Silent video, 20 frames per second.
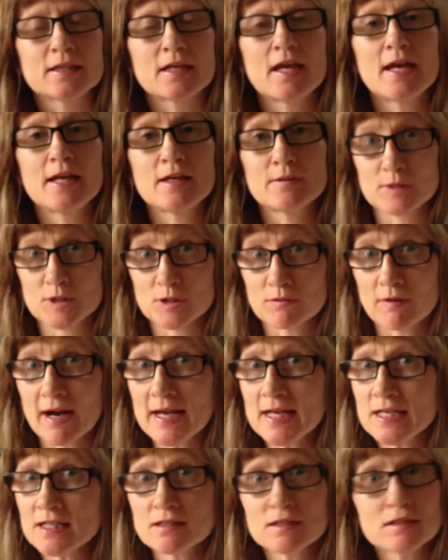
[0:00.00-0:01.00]
And it was
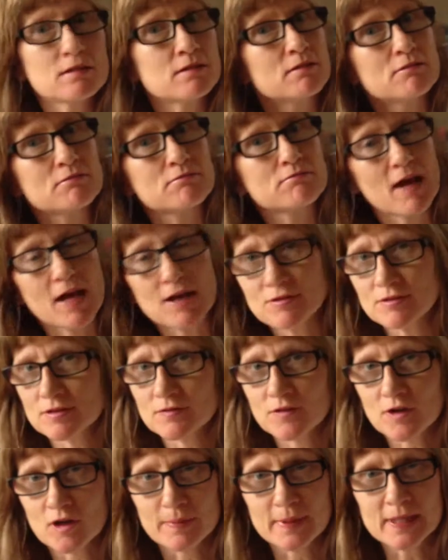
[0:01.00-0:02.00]
great and sold hundreds of
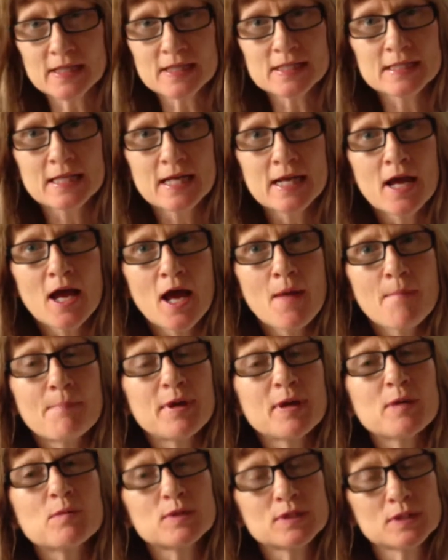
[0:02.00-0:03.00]
copies,
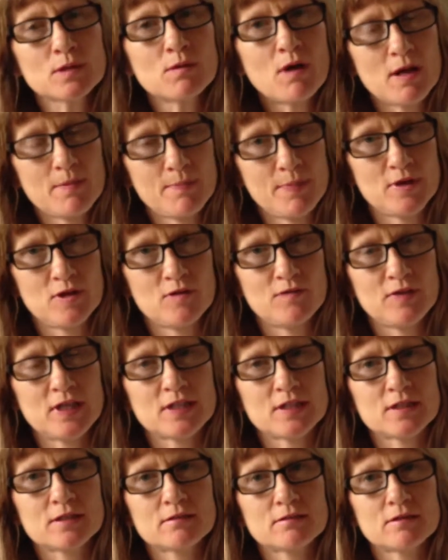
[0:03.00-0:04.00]
but it wasn't quite
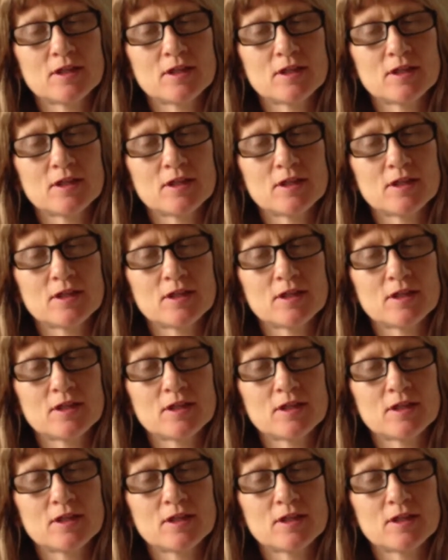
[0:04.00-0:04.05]
perfect.